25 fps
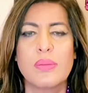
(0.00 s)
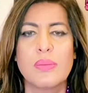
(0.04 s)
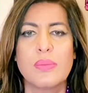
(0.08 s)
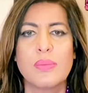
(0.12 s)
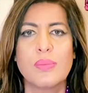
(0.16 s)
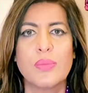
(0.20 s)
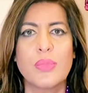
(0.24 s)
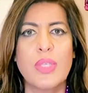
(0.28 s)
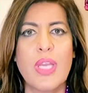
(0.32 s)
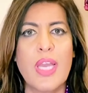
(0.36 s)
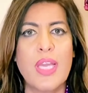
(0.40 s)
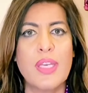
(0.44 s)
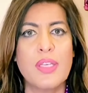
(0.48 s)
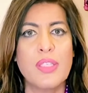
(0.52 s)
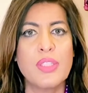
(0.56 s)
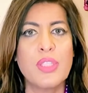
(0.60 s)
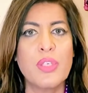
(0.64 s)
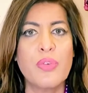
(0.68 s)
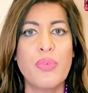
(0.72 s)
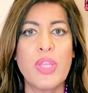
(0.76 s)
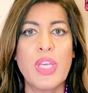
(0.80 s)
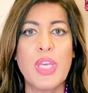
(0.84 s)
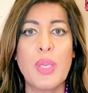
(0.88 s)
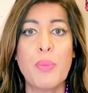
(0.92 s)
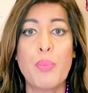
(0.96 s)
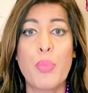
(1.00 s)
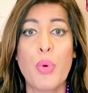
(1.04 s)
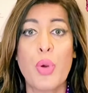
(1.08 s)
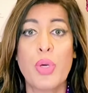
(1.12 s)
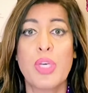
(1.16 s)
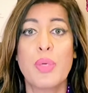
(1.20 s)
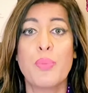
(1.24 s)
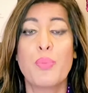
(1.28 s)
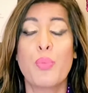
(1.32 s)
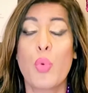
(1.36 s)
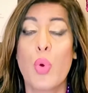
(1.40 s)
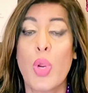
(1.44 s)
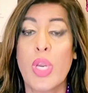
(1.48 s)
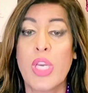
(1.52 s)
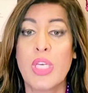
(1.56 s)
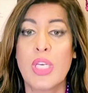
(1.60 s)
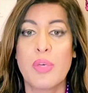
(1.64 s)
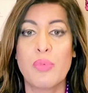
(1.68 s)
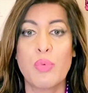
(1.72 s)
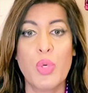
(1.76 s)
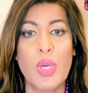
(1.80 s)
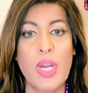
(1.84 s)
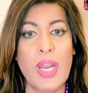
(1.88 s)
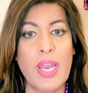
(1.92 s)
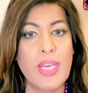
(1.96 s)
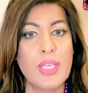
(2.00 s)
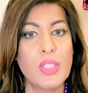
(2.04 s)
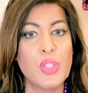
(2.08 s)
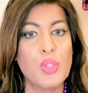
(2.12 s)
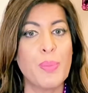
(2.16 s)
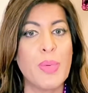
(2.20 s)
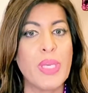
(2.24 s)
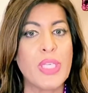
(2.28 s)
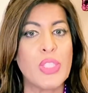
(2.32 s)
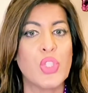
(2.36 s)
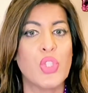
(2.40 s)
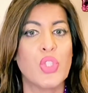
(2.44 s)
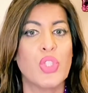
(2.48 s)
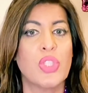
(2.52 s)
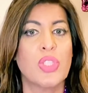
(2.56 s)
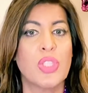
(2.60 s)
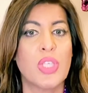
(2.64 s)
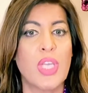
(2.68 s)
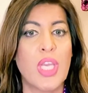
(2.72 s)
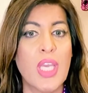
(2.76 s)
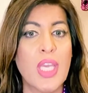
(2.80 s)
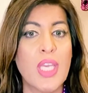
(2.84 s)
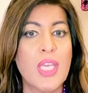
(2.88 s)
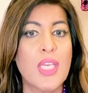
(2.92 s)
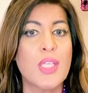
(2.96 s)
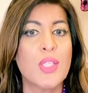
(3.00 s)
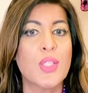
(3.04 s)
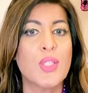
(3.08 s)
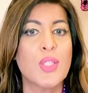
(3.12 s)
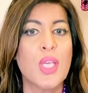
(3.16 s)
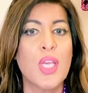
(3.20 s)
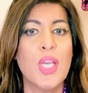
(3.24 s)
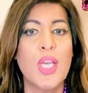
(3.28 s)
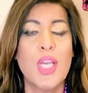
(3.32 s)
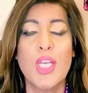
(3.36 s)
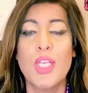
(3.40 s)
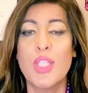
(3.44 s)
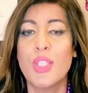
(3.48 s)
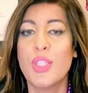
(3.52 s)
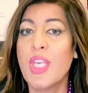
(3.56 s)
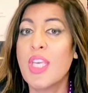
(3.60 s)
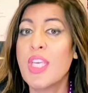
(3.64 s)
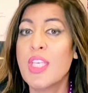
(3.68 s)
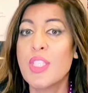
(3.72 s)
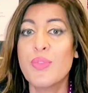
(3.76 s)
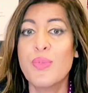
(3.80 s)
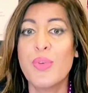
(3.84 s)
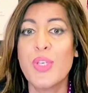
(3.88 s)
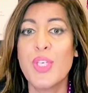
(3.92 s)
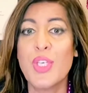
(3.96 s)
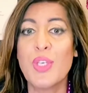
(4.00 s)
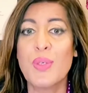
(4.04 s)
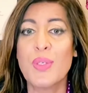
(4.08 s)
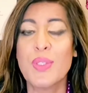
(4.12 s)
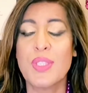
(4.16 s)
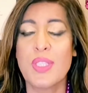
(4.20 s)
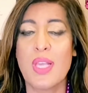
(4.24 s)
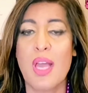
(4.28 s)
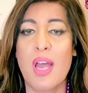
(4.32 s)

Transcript: Another very important point I would like to mention is these videos are